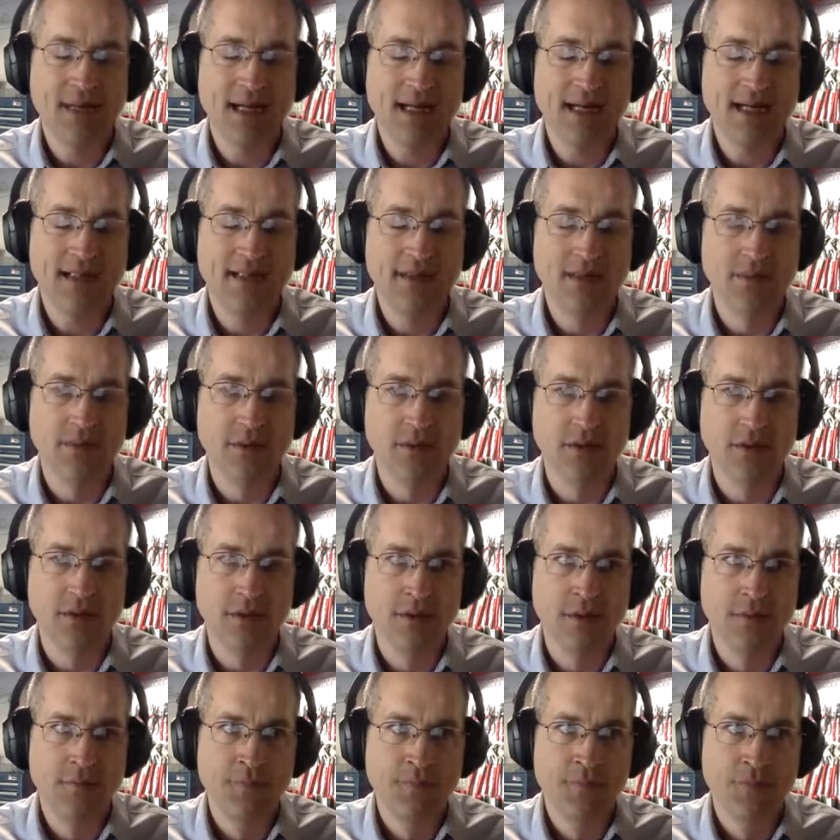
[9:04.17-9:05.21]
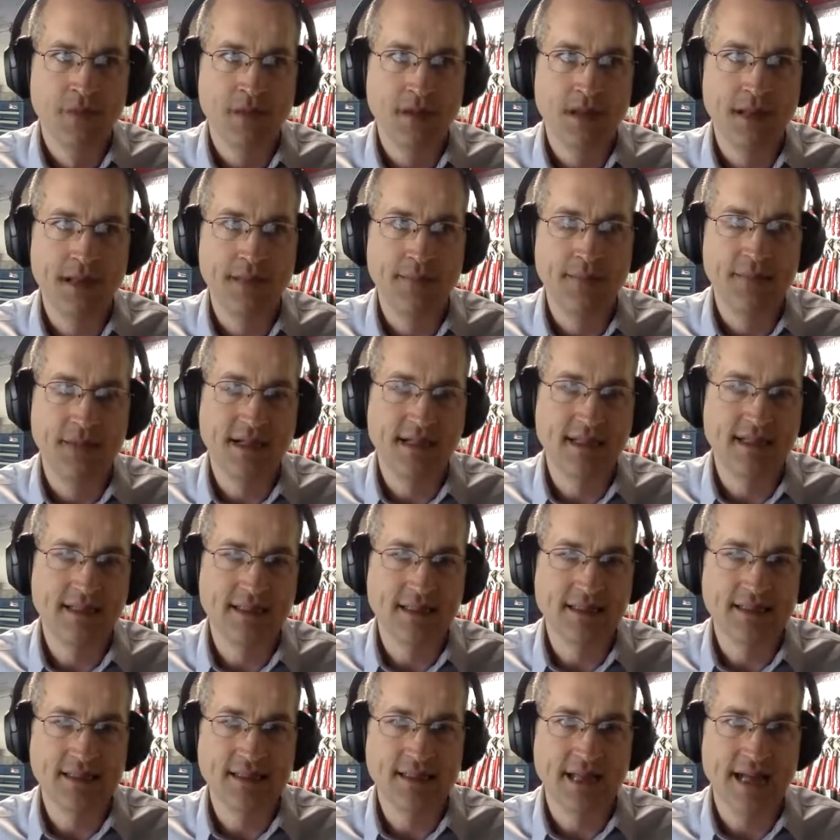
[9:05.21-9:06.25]
possible in
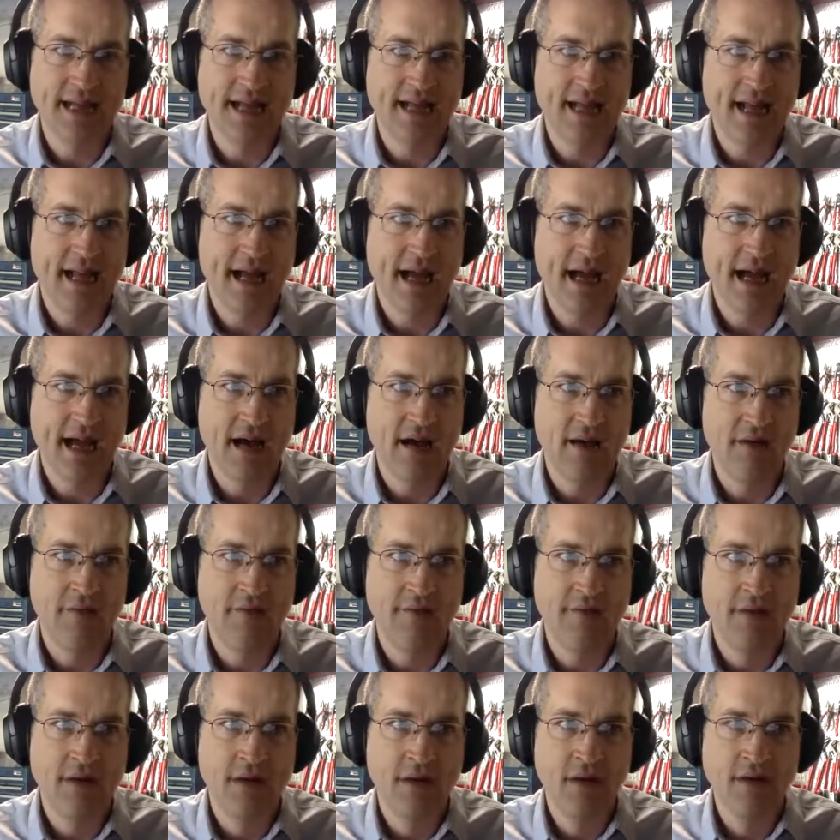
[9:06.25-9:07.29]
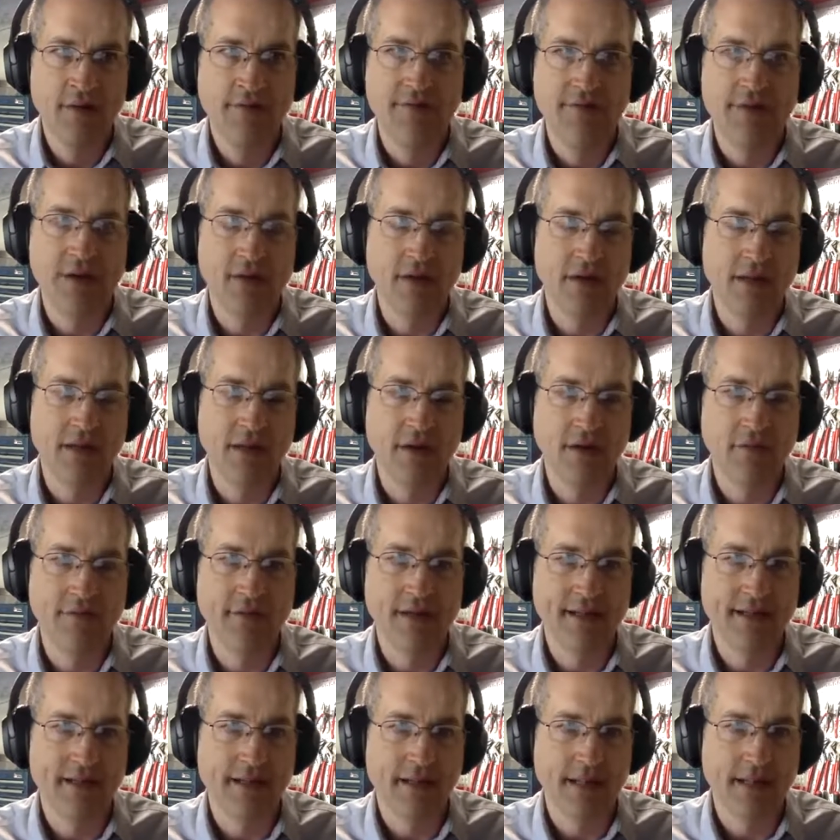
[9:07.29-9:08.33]
places that have very low
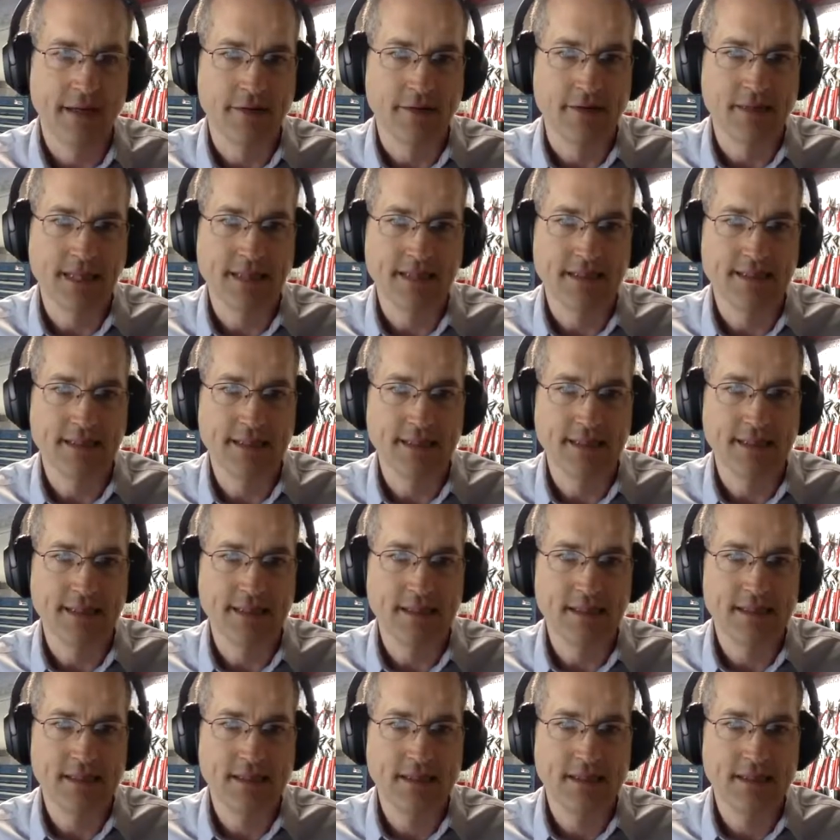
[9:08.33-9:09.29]
ventilator densities.